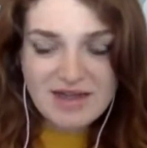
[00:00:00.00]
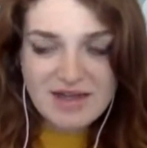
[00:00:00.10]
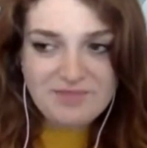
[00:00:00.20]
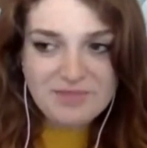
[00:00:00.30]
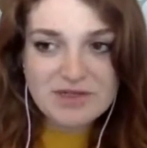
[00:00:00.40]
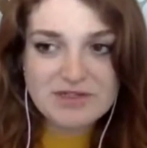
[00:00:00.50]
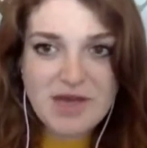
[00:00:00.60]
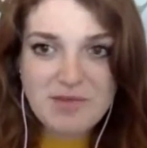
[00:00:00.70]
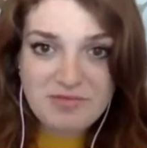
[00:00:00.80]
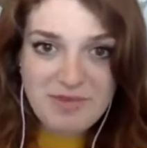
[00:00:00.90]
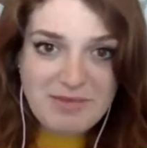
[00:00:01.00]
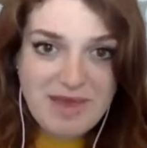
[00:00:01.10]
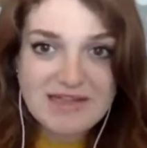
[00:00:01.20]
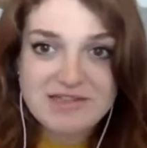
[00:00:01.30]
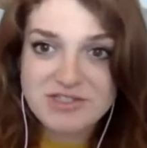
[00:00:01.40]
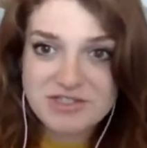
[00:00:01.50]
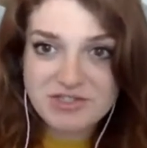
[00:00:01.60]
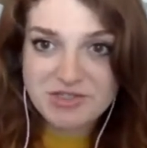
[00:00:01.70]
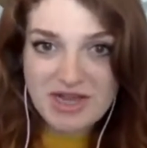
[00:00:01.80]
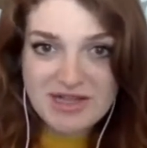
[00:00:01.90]
on top of my meds just
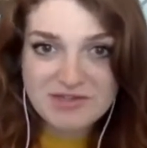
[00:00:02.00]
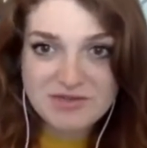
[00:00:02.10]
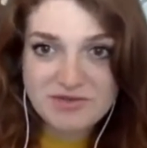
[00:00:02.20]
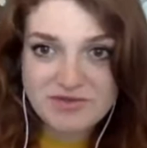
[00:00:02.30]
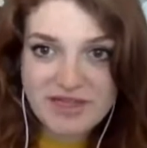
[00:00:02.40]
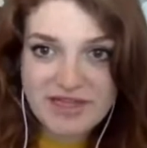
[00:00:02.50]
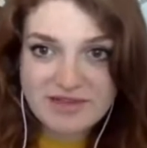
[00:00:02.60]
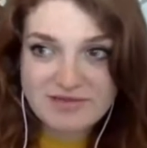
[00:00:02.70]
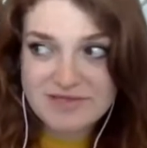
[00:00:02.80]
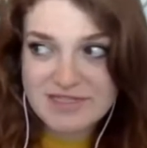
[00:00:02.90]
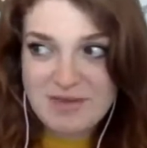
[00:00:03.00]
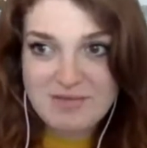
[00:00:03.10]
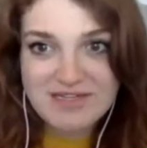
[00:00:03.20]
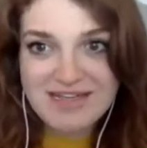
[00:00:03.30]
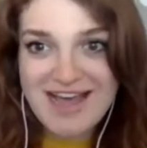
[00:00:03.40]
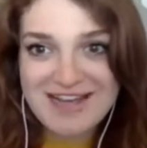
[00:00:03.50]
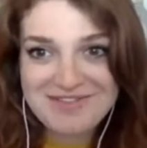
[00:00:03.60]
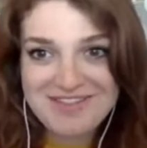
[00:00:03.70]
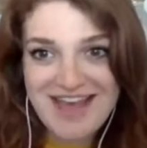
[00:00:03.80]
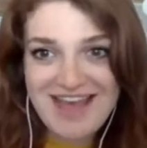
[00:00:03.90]
to try and sort of like stem the tide
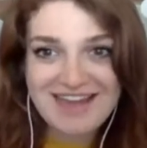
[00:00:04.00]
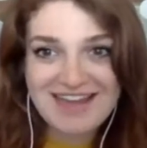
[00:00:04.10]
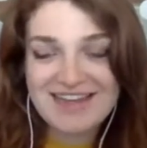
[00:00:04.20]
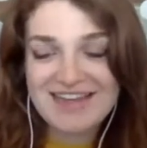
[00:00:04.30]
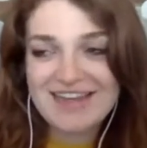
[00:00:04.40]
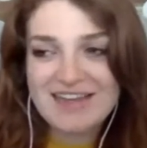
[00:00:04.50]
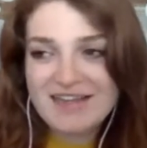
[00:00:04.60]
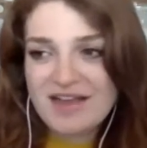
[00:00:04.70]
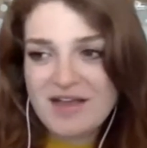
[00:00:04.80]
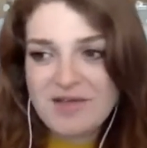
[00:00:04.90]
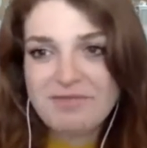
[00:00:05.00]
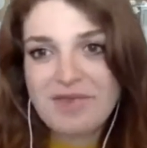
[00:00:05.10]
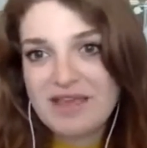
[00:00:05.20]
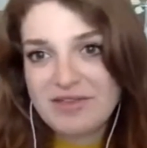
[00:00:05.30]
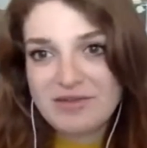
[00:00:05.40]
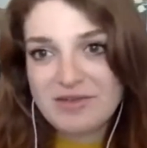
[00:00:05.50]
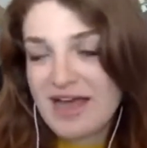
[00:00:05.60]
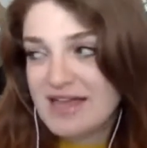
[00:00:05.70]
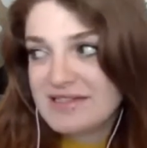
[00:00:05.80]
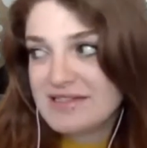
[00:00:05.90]
of that and make it through
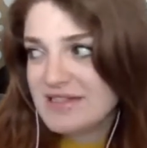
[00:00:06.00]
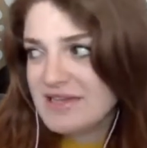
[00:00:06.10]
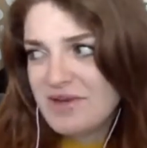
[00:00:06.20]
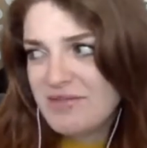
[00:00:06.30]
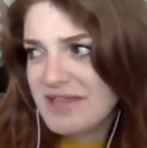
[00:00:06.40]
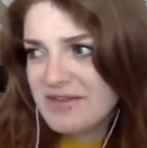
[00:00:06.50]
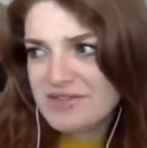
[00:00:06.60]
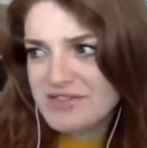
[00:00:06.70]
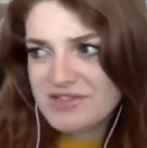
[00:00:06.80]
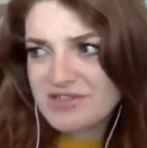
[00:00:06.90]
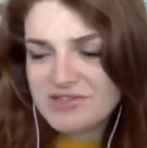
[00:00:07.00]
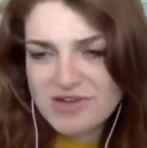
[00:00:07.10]
classes. It was just a